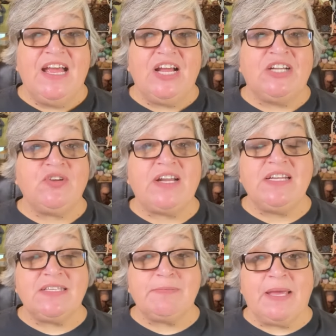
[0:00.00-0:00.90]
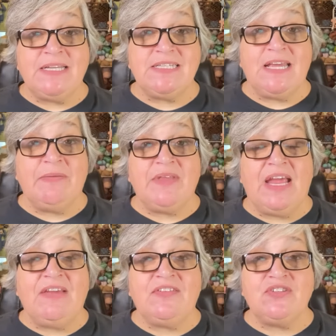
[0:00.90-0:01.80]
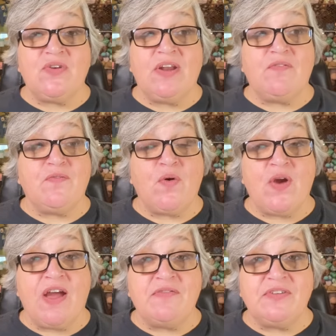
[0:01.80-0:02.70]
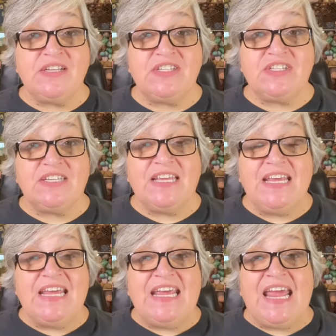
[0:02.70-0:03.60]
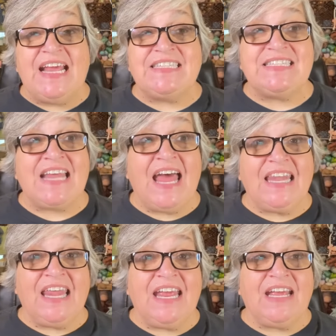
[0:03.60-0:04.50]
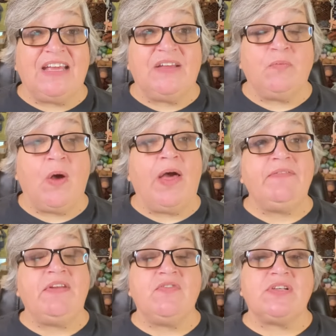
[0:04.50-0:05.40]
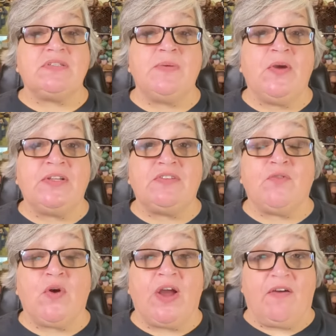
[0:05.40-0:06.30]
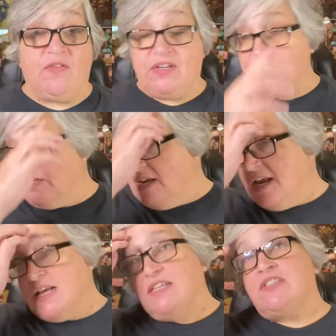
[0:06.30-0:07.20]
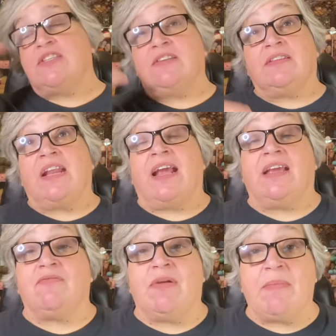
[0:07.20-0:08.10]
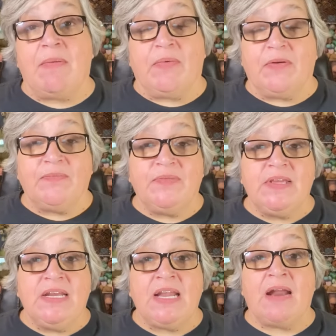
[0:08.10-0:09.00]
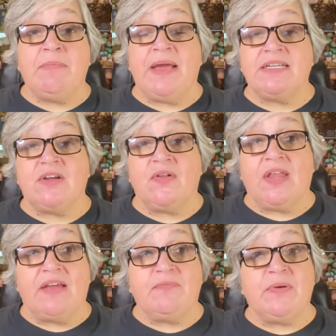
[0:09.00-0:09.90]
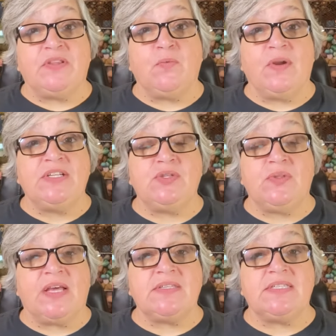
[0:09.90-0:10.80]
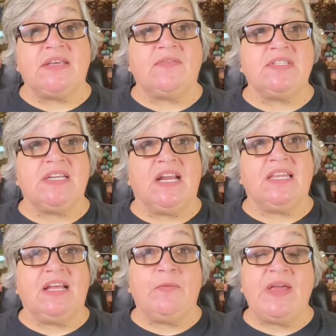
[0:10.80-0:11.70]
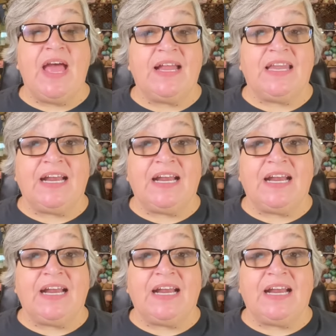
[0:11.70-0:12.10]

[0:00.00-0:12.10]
I tried to explain to him that even during the full coverage, it's not like, well, I've never experienced full coverage that I can remember, not in my adult life, but the one in 2017, I think we had like